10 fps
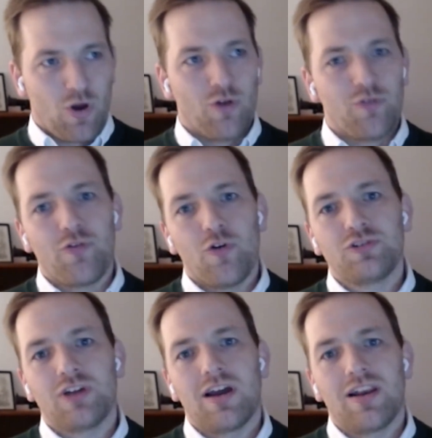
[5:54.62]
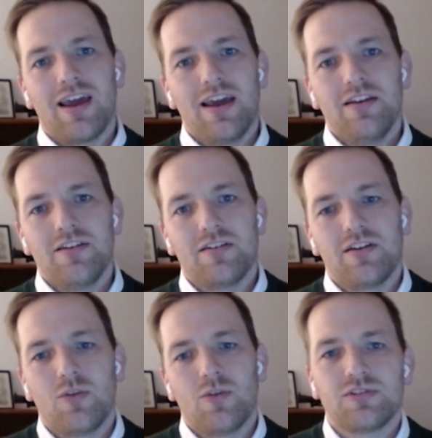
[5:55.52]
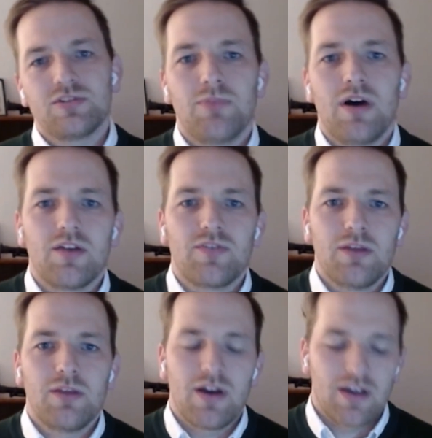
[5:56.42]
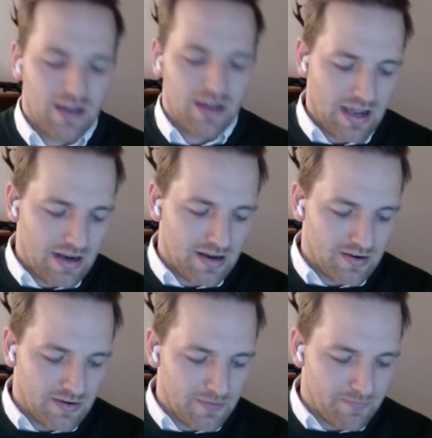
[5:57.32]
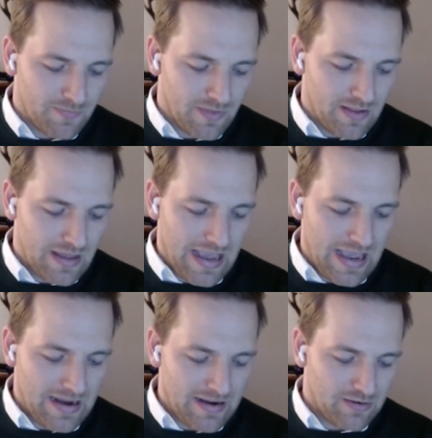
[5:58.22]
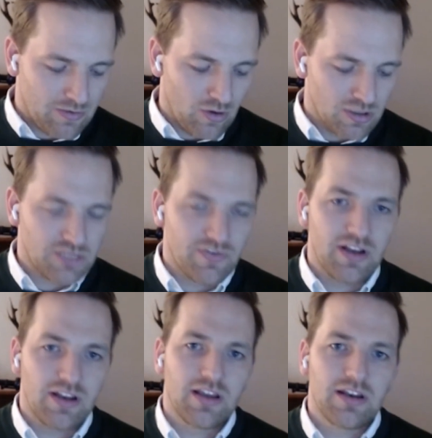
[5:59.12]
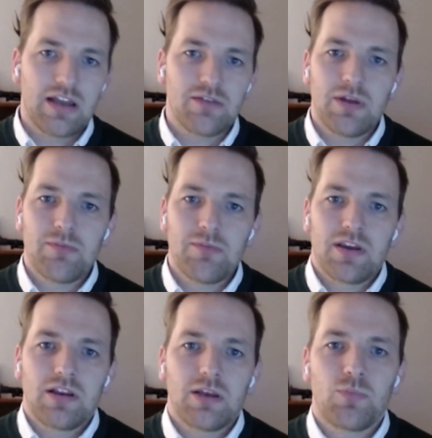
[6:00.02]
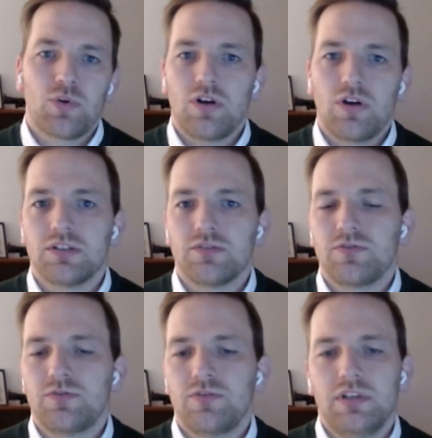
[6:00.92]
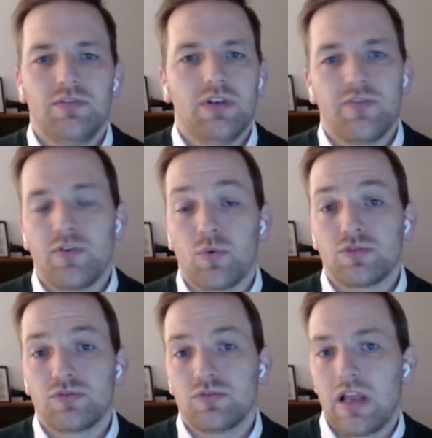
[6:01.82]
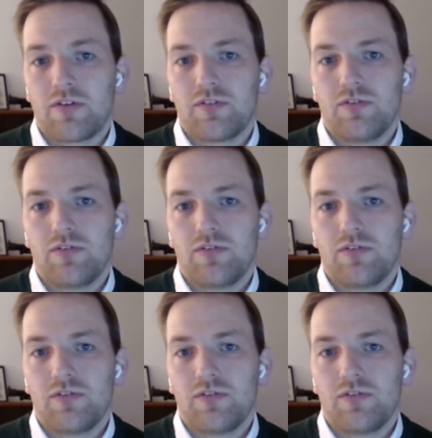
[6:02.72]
unfertile land in the western part of Denmark and cultivating it and making it productive, even if it was like